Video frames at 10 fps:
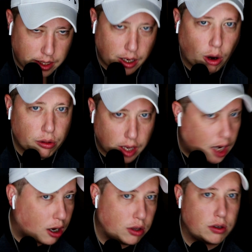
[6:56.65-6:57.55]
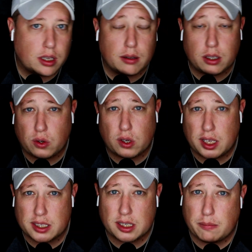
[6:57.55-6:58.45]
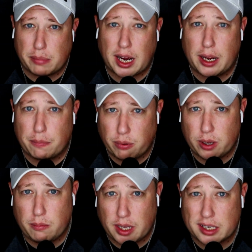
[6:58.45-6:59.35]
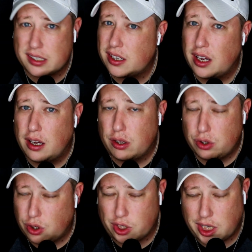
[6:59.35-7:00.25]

They are there. You can easily buy a pre-mixed jerk